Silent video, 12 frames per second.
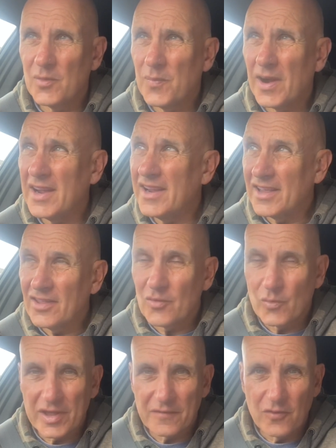But
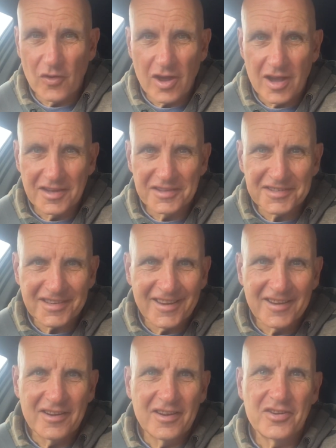weather forecast,
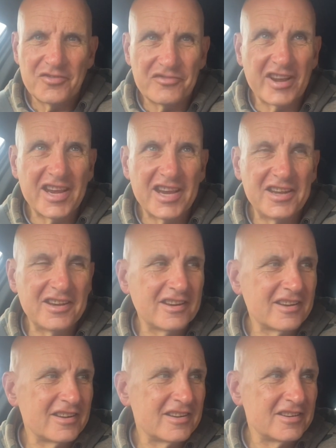rain,
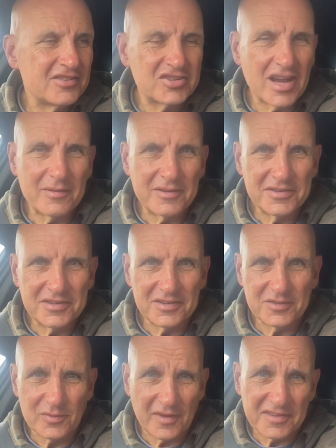showers, so I'm
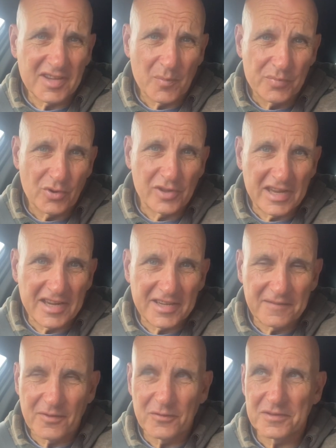going to have to take a brolly today,
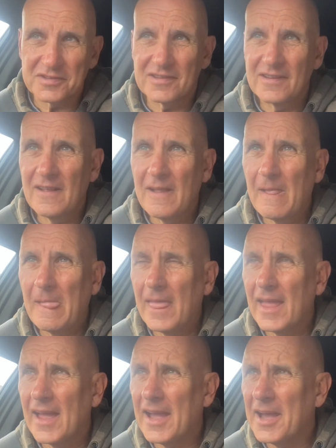folks.
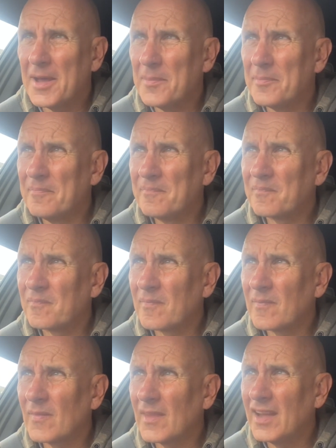And
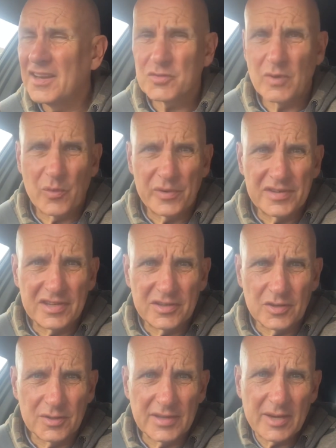it's quite windy
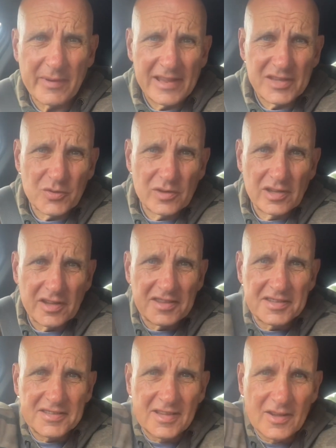too. So anyway, let's go and look at
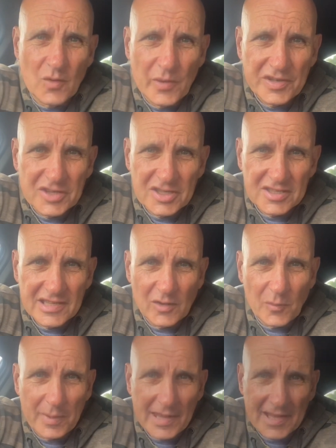this witch's little
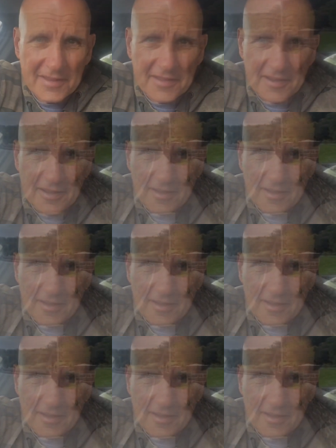plaque thing.